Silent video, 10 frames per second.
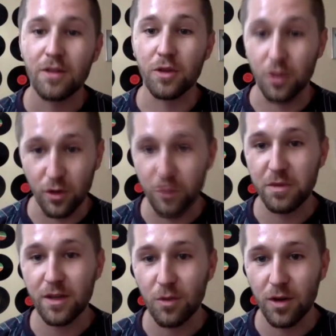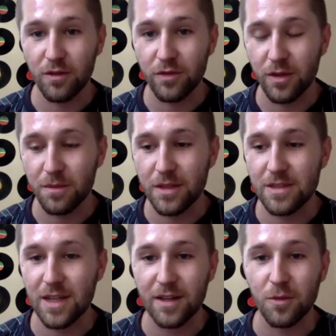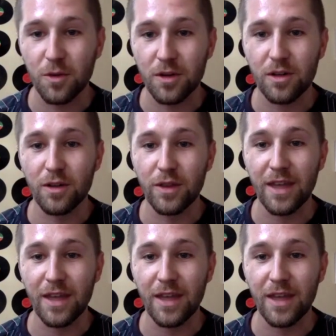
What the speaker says: The groove being one of them, the second one called